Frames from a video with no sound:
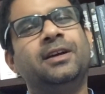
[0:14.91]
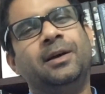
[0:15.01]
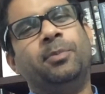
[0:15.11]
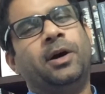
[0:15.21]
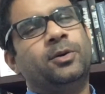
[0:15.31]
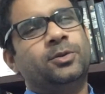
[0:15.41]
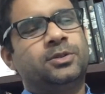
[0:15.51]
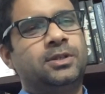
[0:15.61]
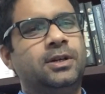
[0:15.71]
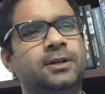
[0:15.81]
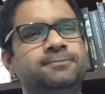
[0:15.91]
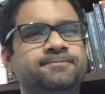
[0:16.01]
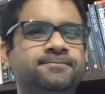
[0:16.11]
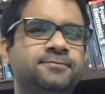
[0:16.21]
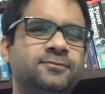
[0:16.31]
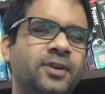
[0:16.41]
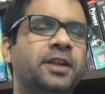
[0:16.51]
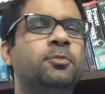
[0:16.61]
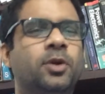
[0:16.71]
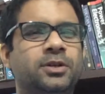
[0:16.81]
about one
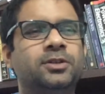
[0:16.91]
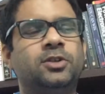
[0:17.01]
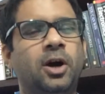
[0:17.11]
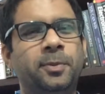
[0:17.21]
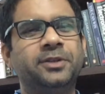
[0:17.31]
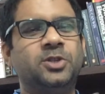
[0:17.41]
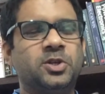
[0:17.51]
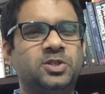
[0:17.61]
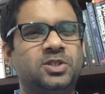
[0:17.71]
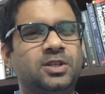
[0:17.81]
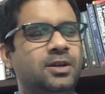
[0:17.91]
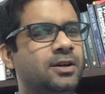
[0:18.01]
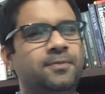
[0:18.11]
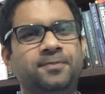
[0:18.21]
important topic. Just a